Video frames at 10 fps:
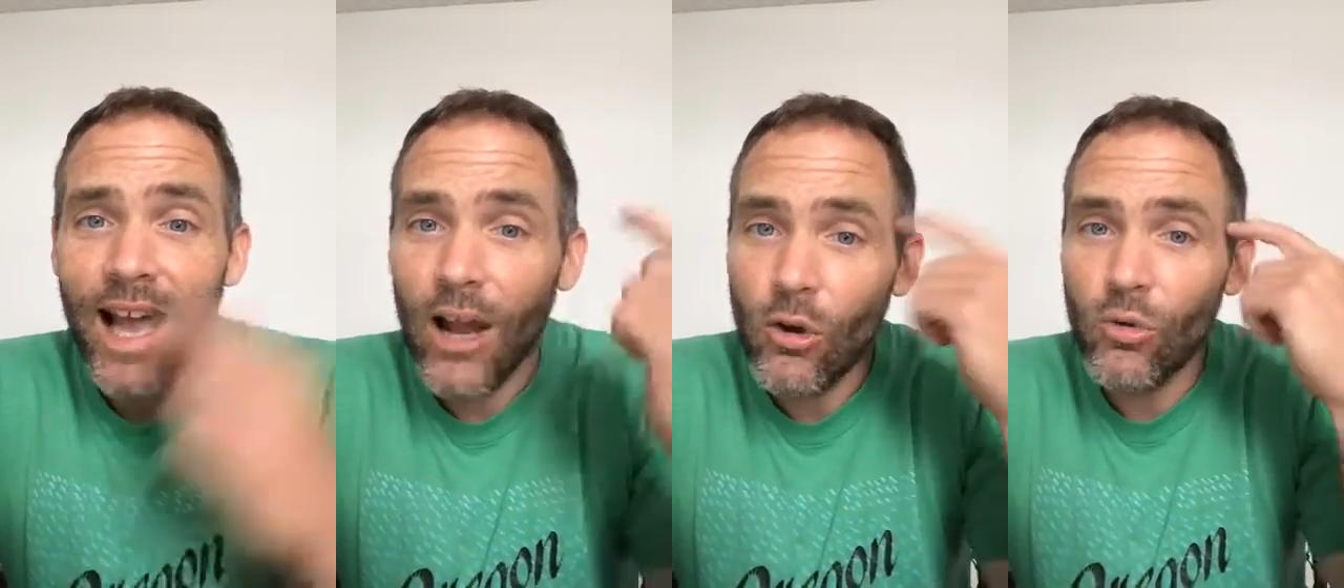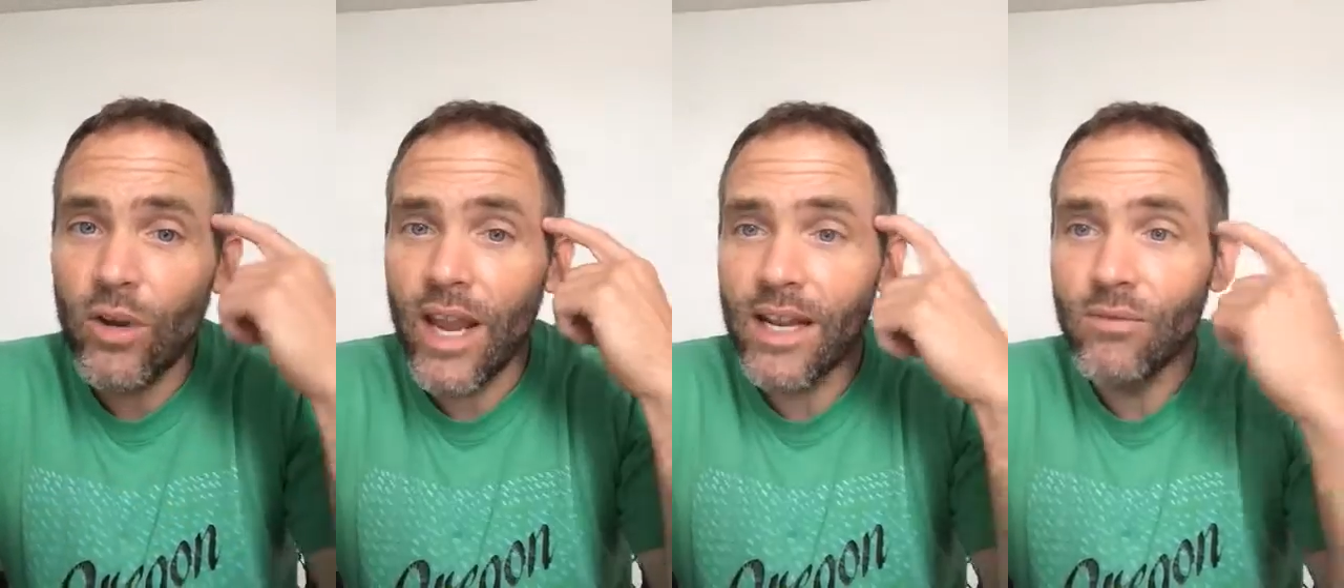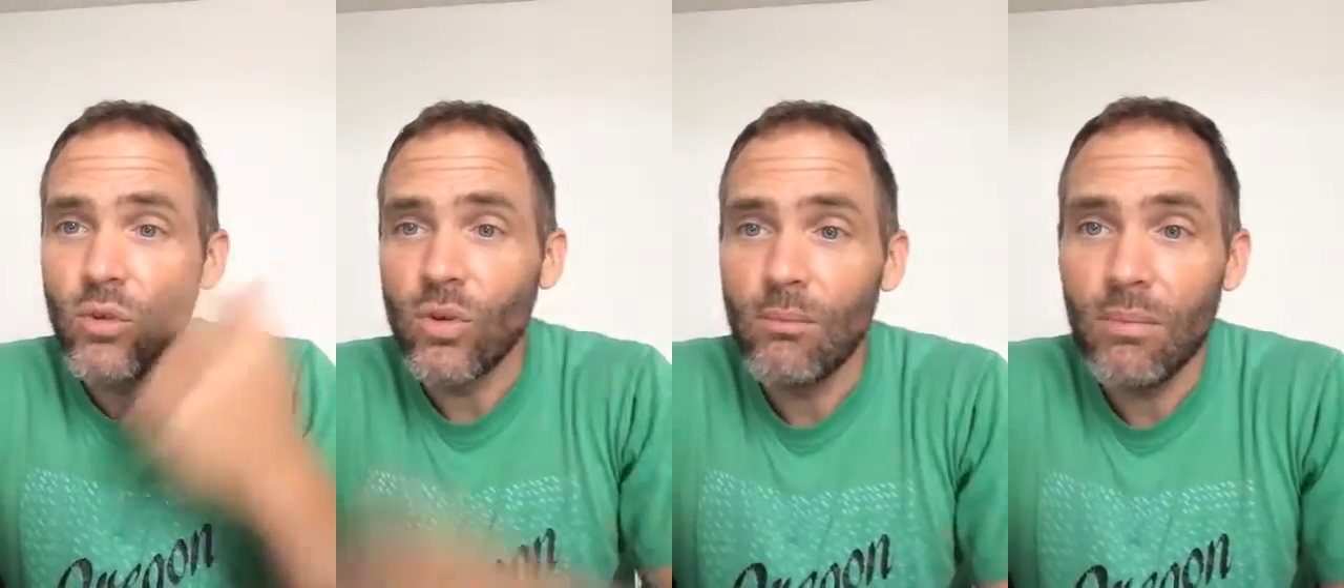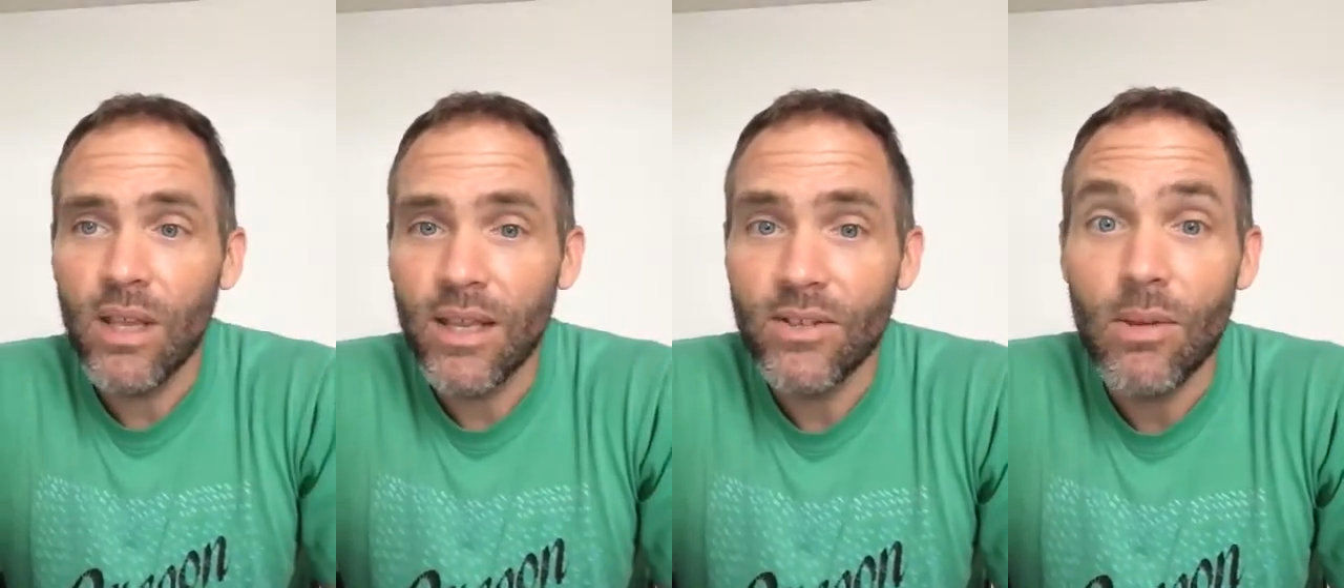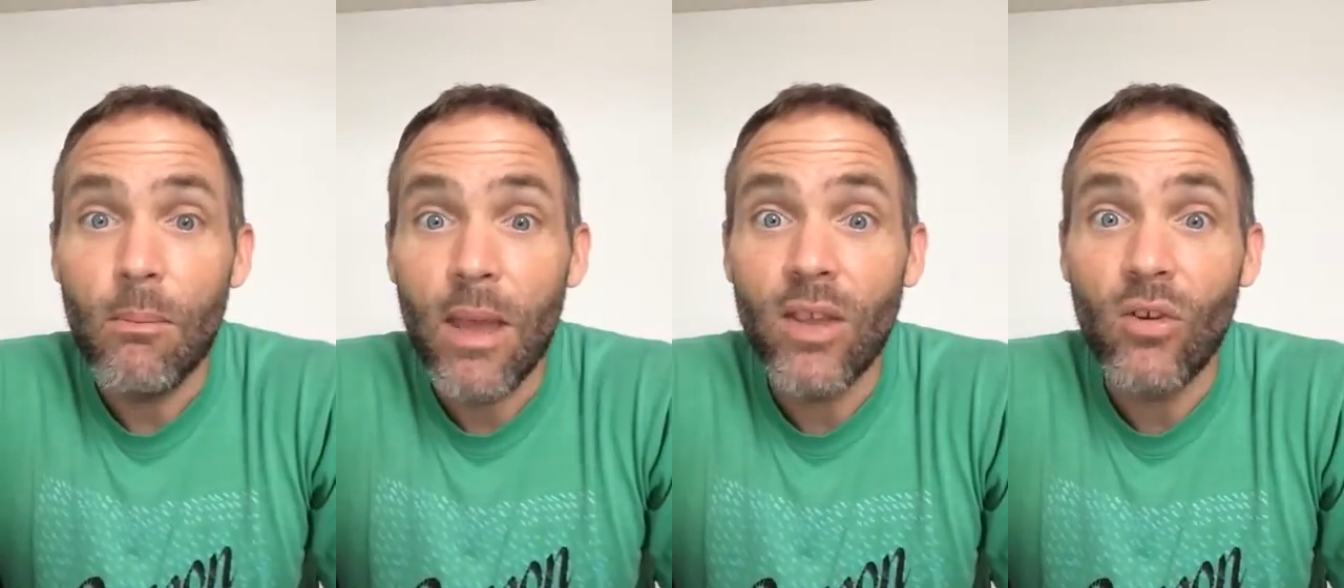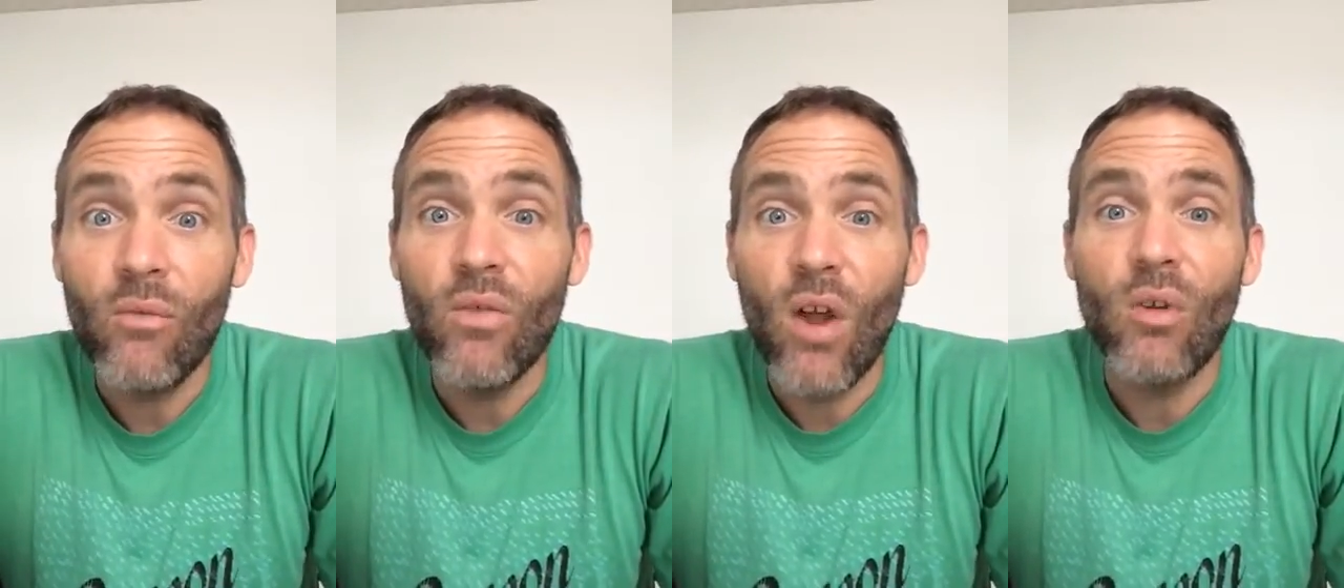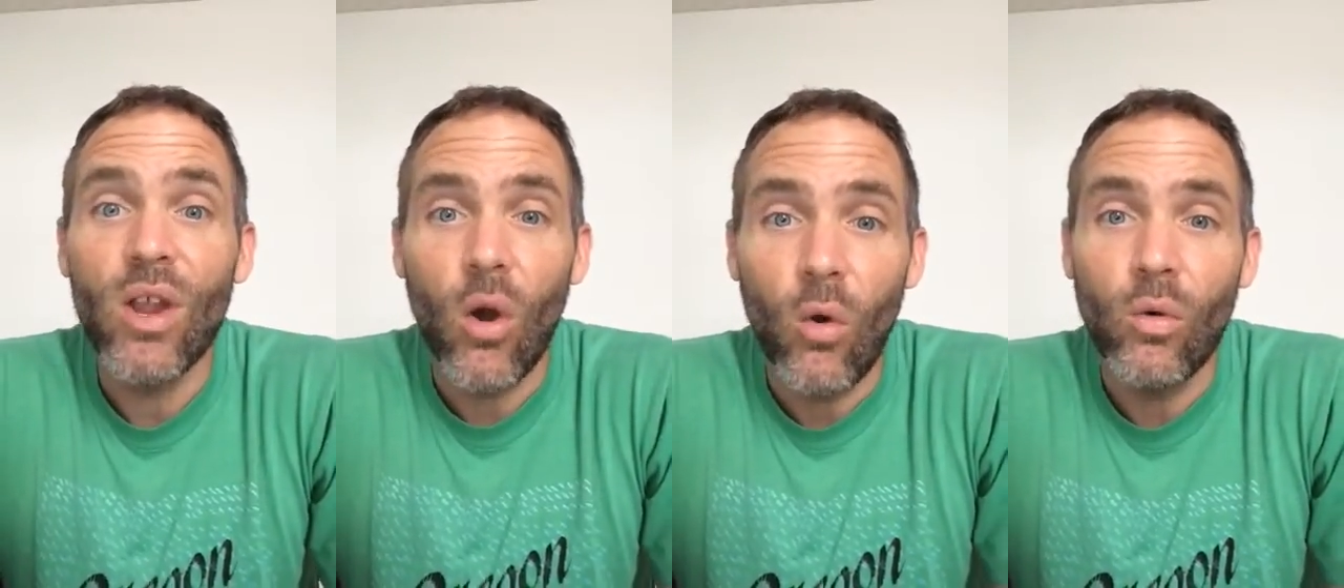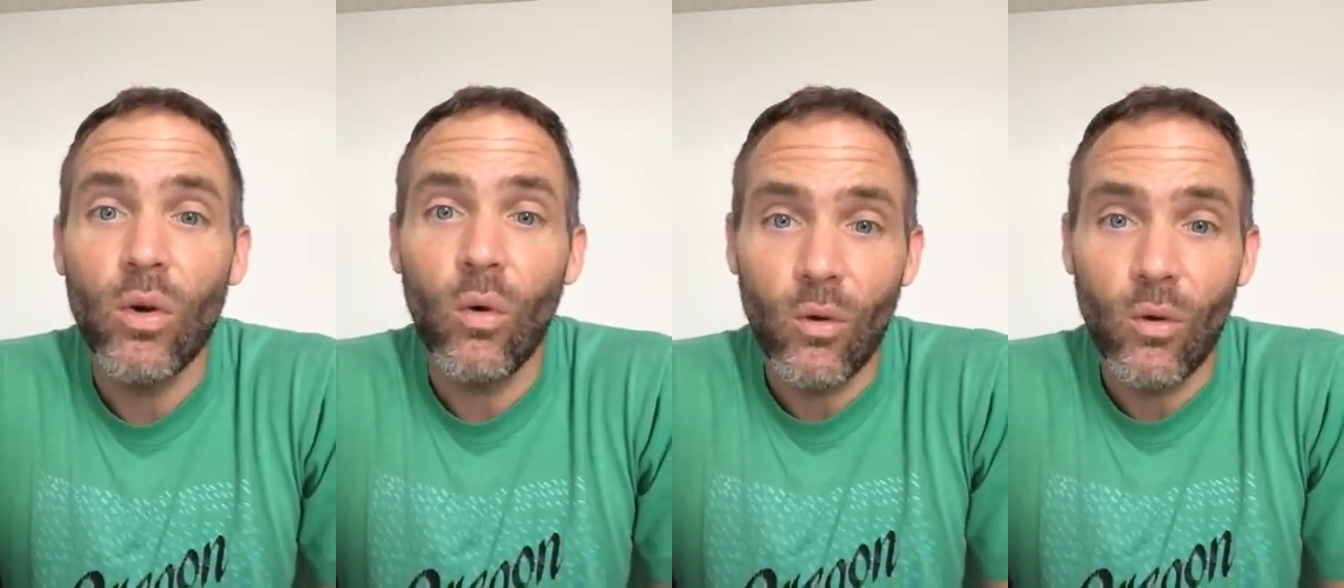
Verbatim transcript: how creative you can be to make your very own